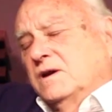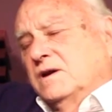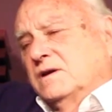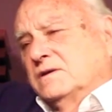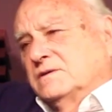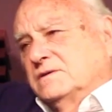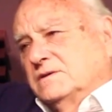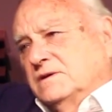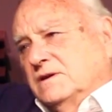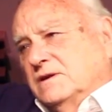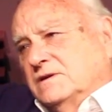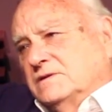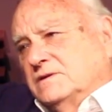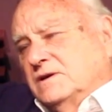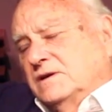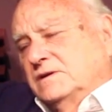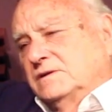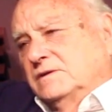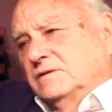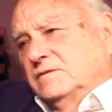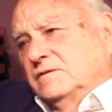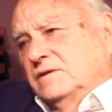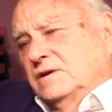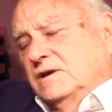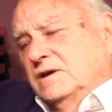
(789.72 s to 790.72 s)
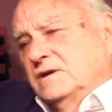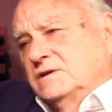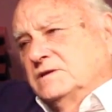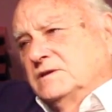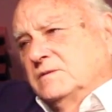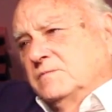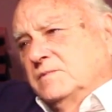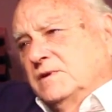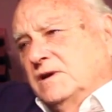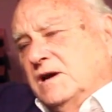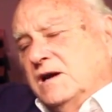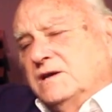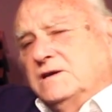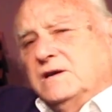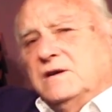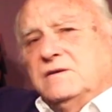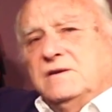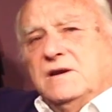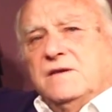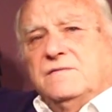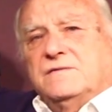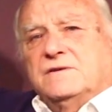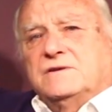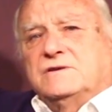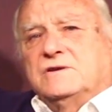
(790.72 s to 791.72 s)
Oh yes, I do the easy bit. I
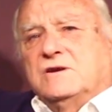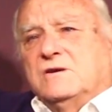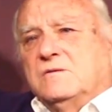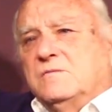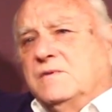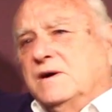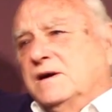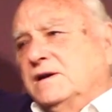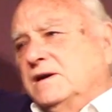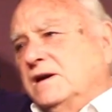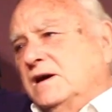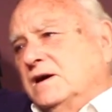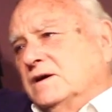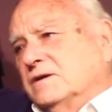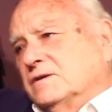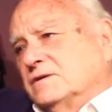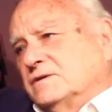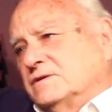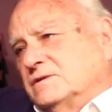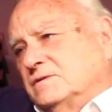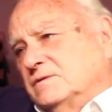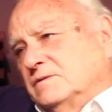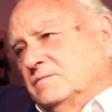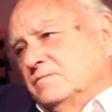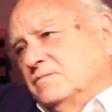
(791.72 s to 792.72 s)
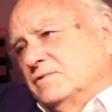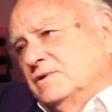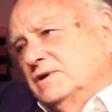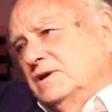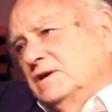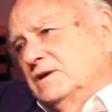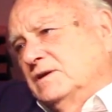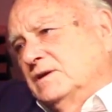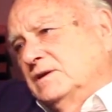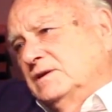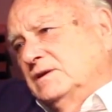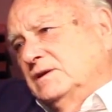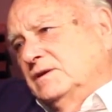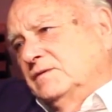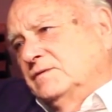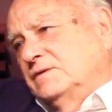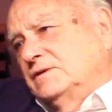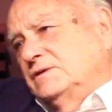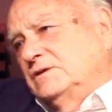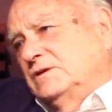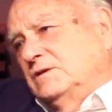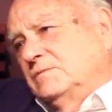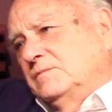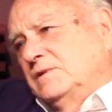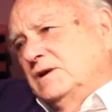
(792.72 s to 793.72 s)
don't have to tell my lungs to breathe. I don't
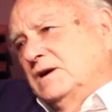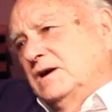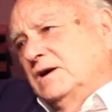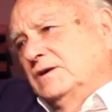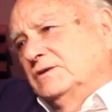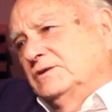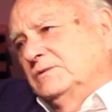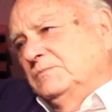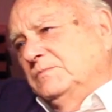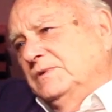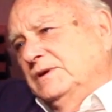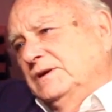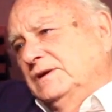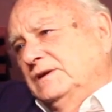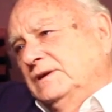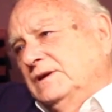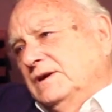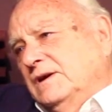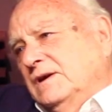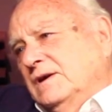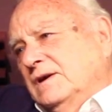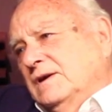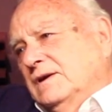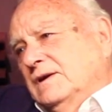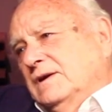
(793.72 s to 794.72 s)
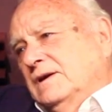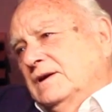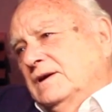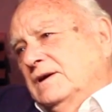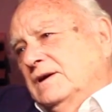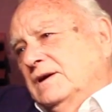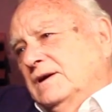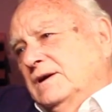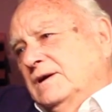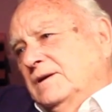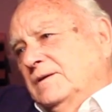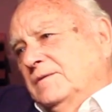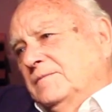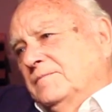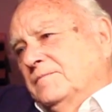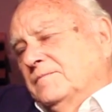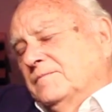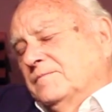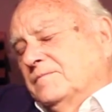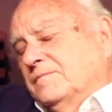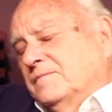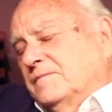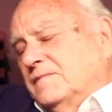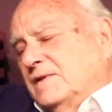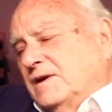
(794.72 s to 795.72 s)
have to tell my heart to beat.
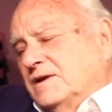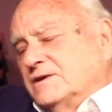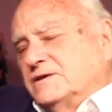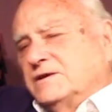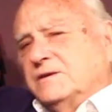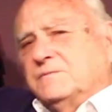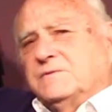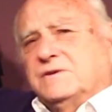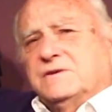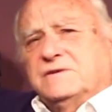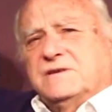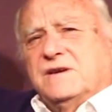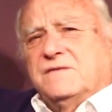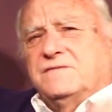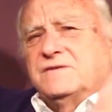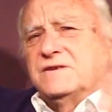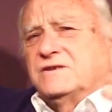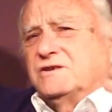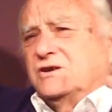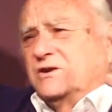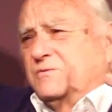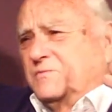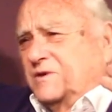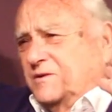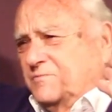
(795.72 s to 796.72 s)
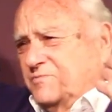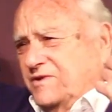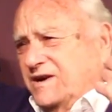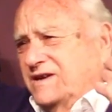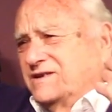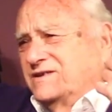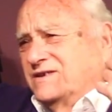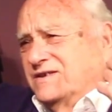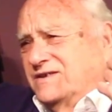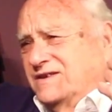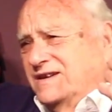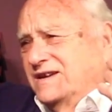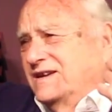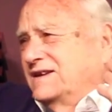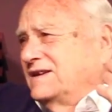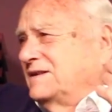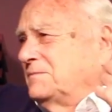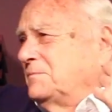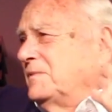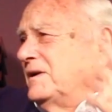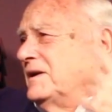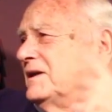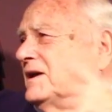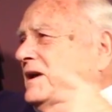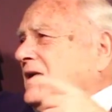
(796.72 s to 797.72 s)
I sometimes have to tell my brain to
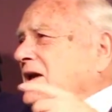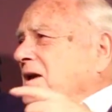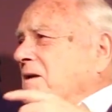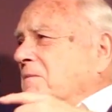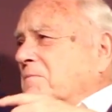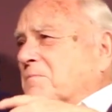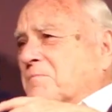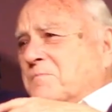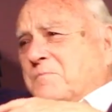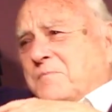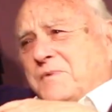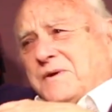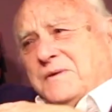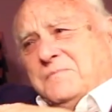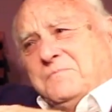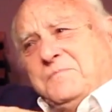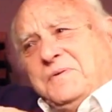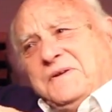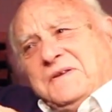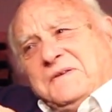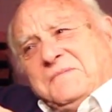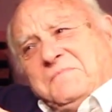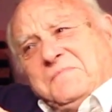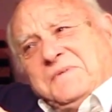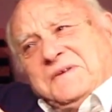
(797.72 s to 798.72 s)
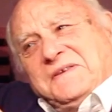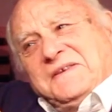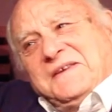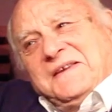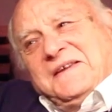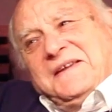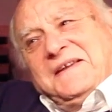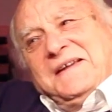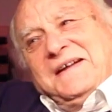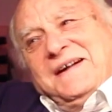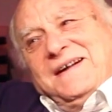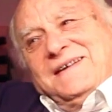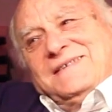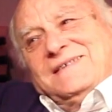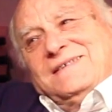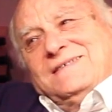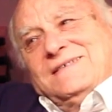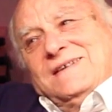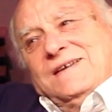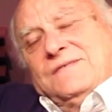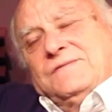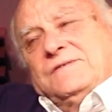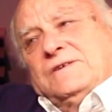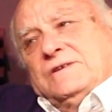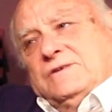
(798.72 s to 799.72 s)
think, but I
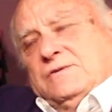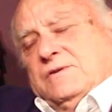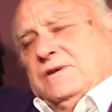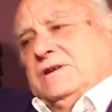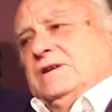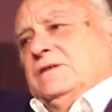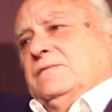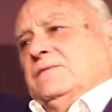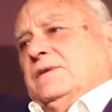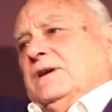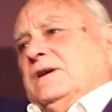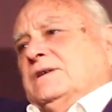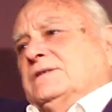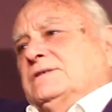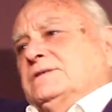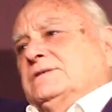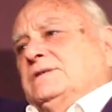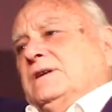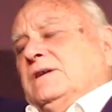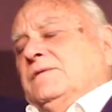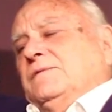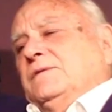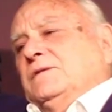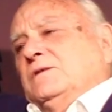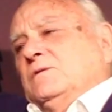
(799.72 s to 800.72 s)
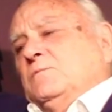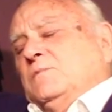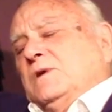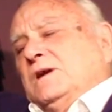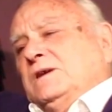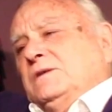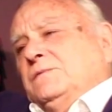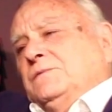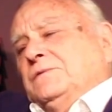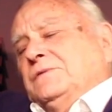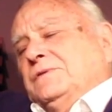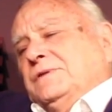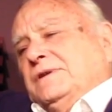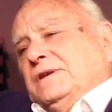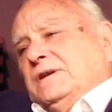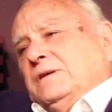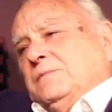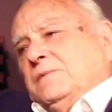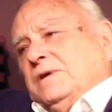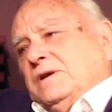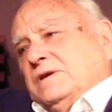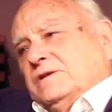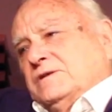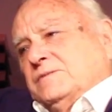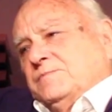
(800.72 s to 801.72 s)
don't have to do any of that stuff. And the wonderful
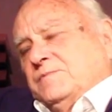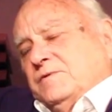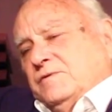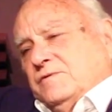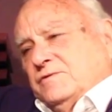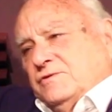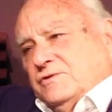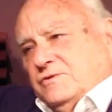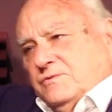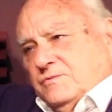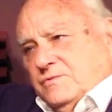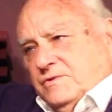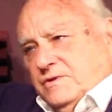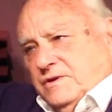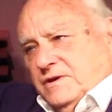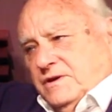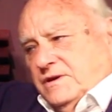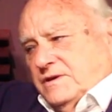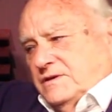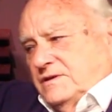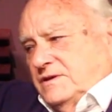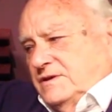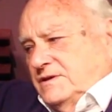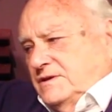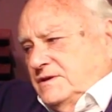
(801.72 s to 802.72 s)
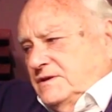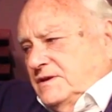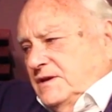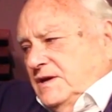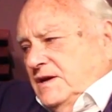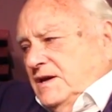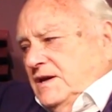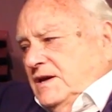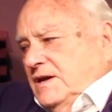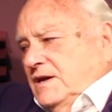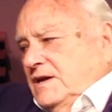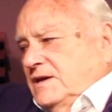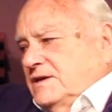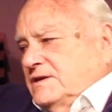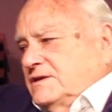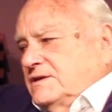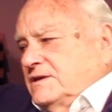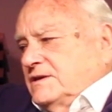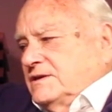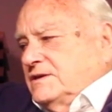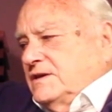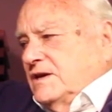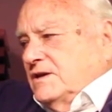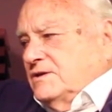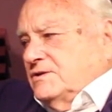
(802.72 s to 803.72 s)
thing about spiritual work is
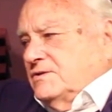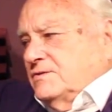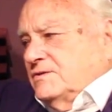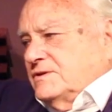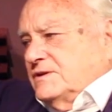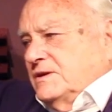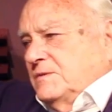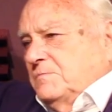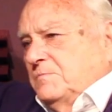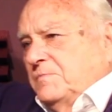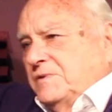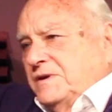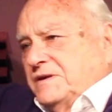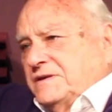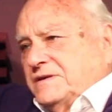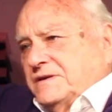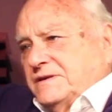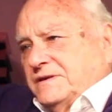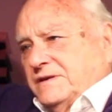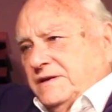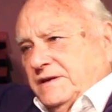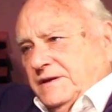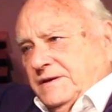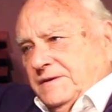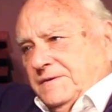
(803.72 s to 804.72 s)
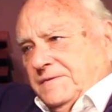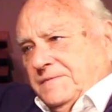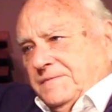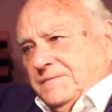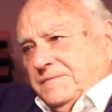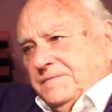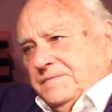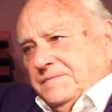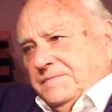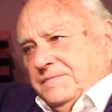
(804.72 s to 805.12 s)
its essential simplicity.